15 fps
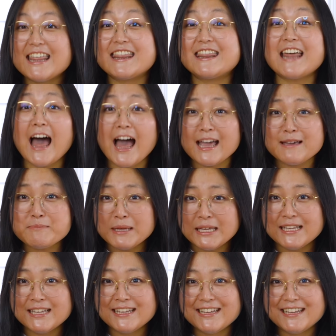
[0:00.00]
Thyme.
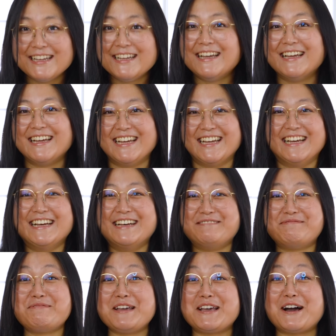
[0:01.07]

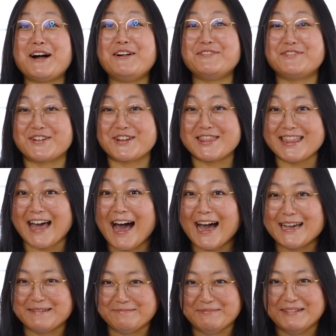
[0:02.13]
We call for
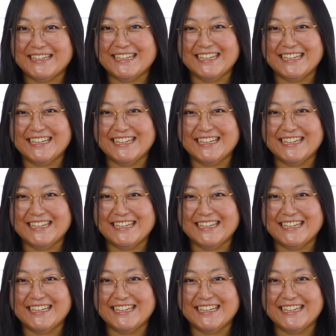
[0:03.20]
thyme.